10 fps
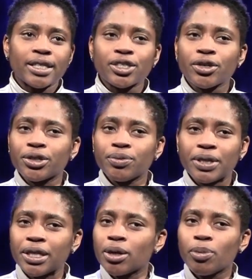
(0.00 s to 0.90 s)
I started
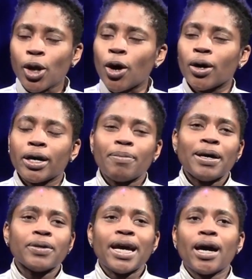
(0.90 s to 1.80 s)
reading a blog
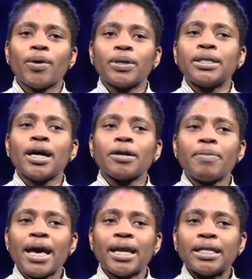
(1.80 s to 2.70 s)
about how a
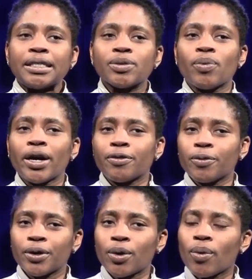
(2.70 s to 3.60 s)
young man and his
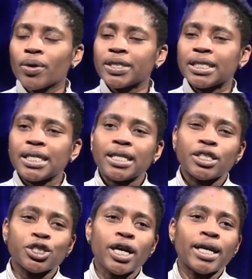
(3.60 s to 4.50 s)
wife were in quarantine
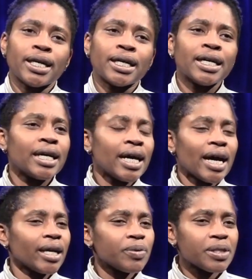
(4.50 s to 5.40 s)
in China,
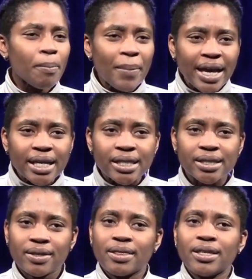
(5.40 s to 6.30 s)
and I was
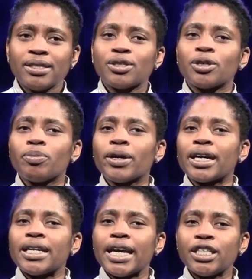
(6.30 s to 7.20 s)
amazed that this could
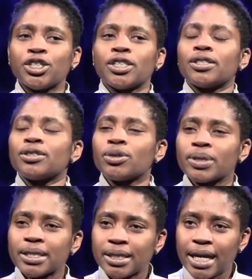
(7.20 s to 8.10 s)
bring a nation
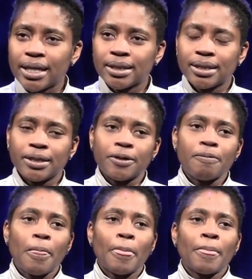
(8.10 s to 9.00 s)
to a standstill.
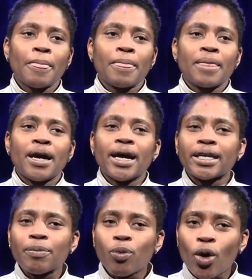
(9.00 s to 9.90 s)
I
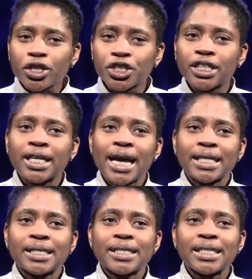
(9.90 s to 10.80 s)
kept watching as